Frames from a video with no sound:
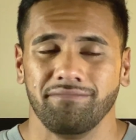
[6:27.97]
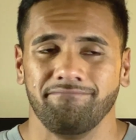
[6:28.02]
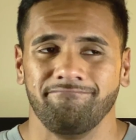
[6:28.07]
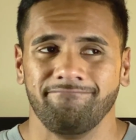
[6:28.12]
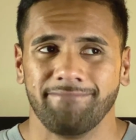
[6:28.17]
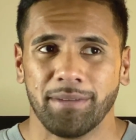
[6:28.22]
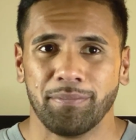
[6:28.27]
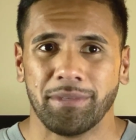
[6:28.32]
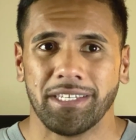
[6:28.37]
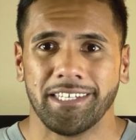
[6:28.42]

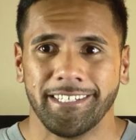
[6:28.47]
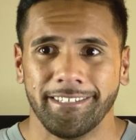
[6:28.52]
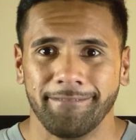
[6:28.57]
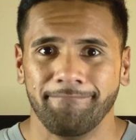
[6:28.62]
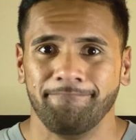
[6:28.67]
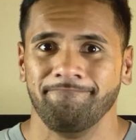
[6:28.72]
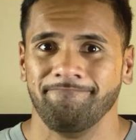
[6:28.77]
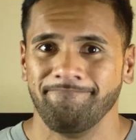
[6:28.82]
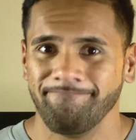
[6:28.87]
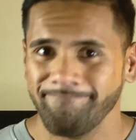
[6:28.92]
I mean,
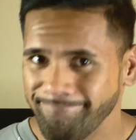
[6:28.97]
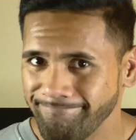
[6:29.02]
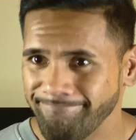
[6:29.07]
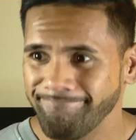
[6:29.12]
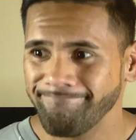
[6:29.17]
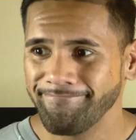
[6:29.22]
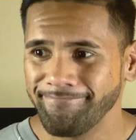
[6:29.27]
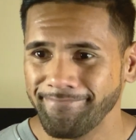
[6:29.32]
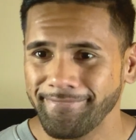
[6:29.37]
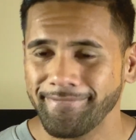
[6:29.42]

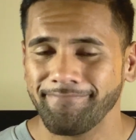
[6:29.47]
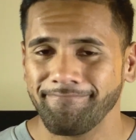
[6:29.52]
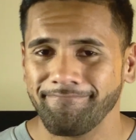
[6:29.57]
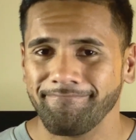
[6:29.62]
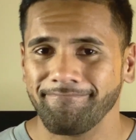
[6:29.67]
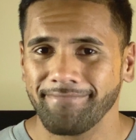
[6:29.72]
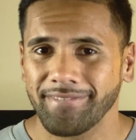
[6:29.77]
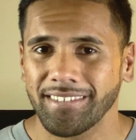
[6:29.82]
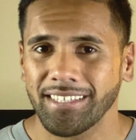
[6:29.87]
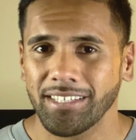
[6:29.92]

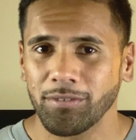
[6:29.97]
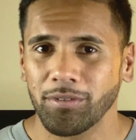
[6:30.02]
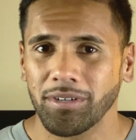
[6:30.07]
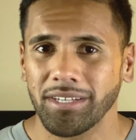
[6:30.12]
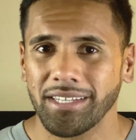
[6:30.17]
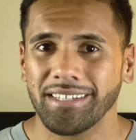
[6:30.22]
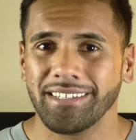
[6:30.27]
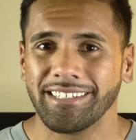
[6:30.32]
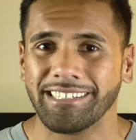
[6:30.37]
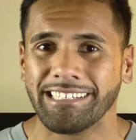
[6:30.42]
do I
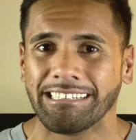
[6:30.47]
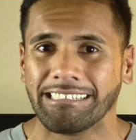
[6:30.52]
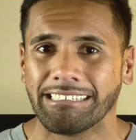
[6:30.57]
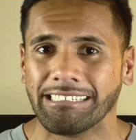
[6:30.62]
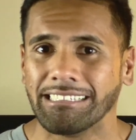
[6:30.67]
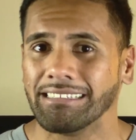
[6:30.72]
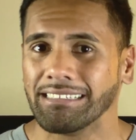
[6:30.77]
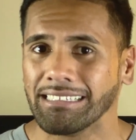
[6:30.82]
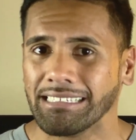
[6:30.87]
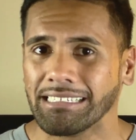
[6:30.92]
need to say
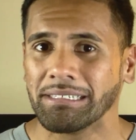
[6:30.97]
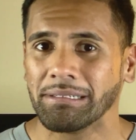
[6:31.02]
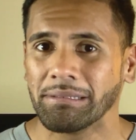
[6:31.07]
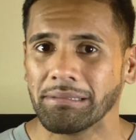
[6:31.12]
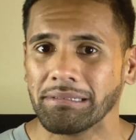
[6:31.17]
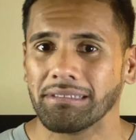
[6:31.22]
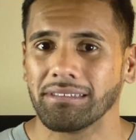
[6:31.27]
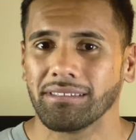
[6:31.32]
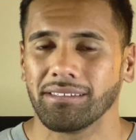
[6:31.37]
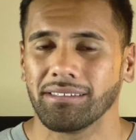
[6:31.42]
anything else?